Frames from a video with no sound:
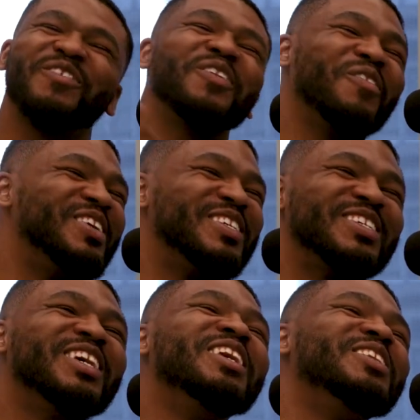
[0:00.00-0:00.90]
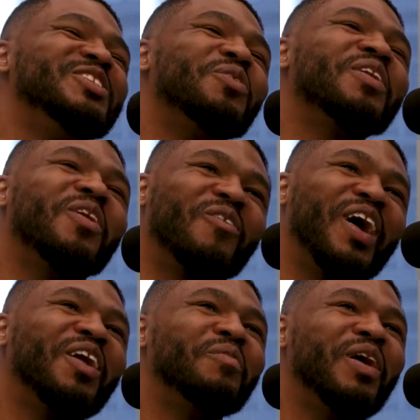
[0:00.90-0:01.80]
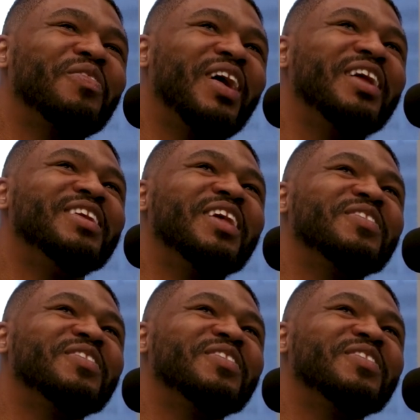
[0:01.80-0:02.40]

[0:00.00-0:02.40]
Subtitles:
even though we're just joking around about the idea,